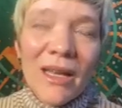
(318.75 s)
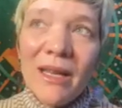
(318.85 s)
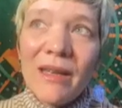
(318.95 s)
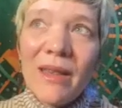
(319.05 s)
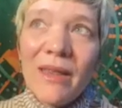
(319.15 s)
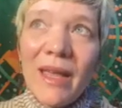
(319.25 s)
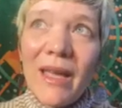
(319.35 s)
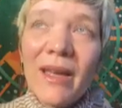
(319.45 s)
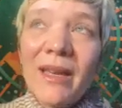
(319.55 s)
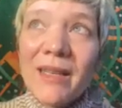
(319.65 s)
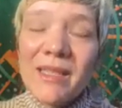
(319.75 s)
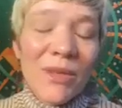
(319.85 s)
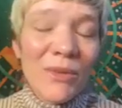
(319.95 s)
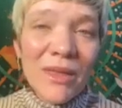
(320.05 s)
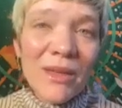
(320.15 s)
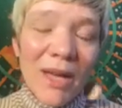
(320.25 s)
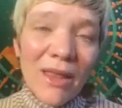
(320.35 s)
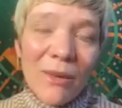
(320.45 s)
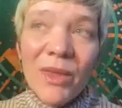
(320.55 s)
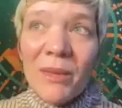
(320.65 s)
And they connected me with
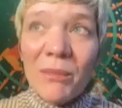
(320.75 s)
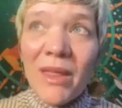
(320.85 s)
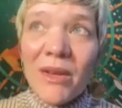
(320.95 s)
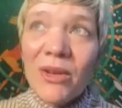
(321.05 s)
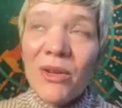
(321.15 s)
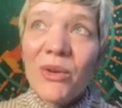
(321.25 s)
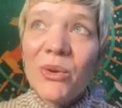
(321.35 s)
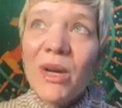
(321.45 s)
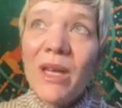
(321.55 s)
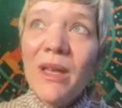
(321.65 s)
a mother who